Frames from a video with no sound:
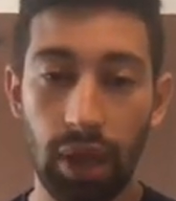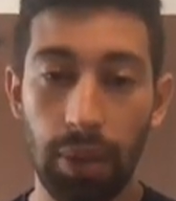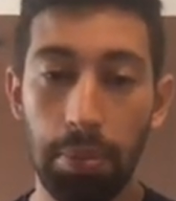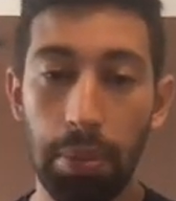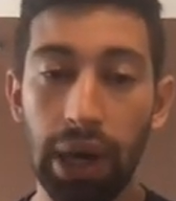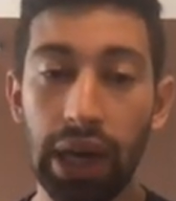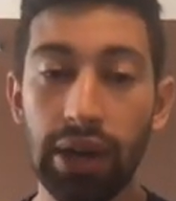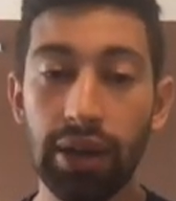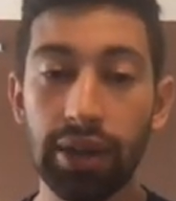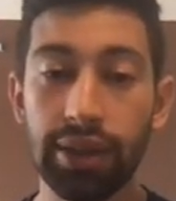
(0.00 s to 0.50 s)

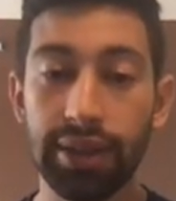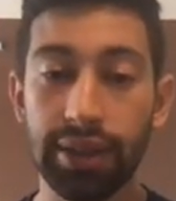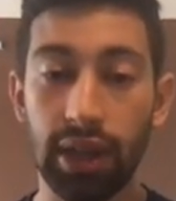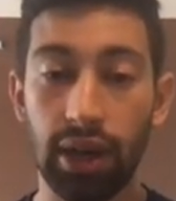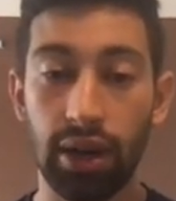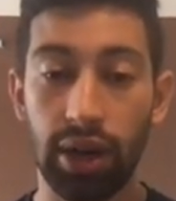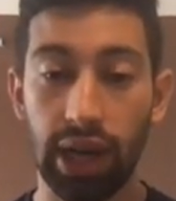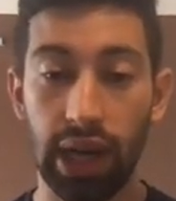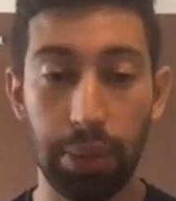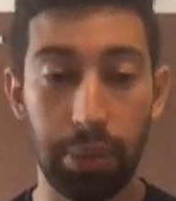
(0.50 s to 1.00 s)
Buyers
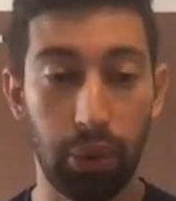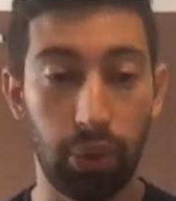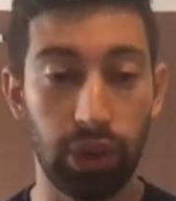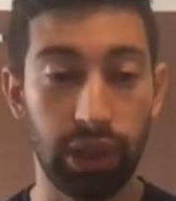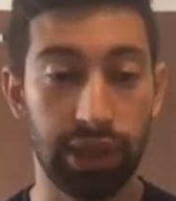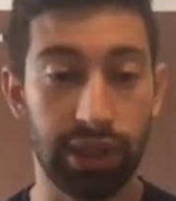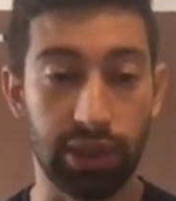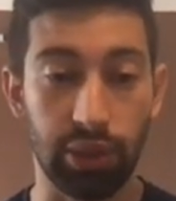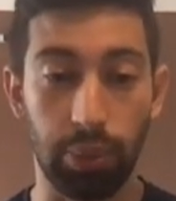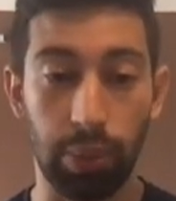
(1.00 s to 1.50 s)
are happy with
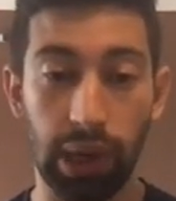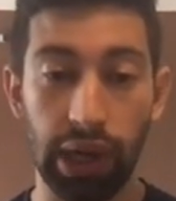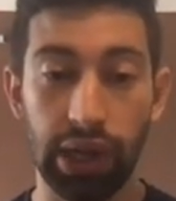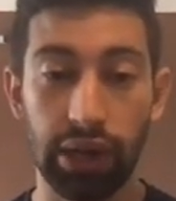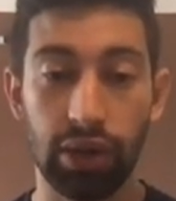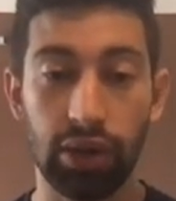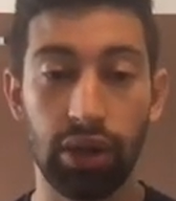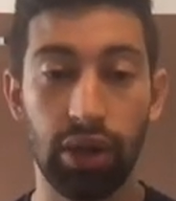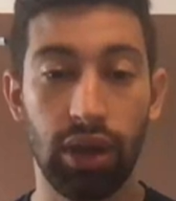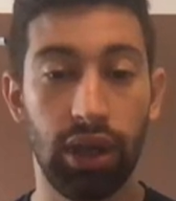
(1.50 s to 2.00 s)
the
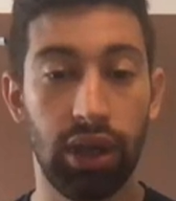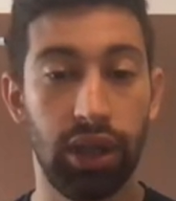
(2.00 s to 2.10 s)
supplier.